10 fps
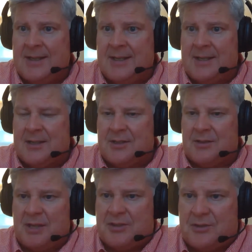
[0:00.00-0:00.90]
It says
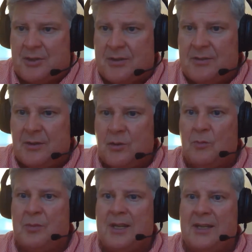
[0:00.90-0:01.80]
message area of the
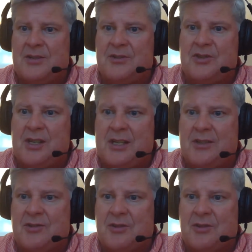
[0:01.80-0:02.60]
home page has changed.